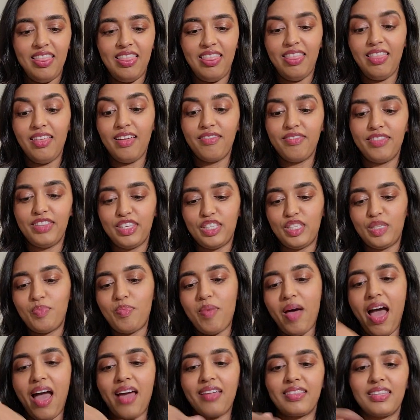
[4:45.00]
Love this
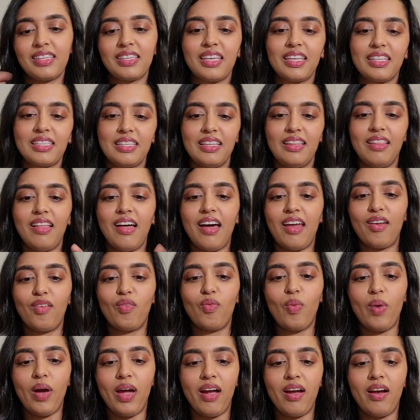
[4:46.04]
bag. This gets a lot of
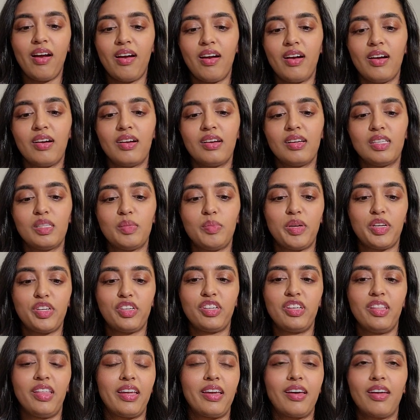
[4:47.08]
wear,
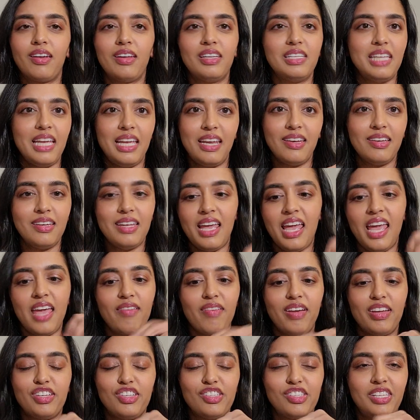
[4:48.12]
especially like on a day-to-day
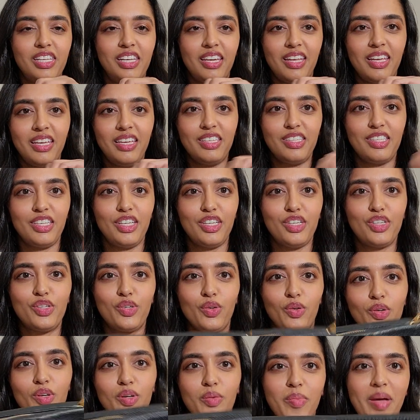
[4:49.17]
if I just need an easy
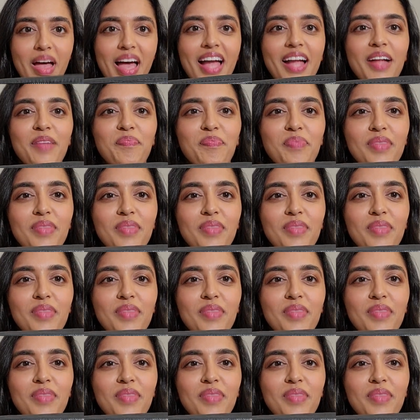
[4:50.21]
shoulder bag.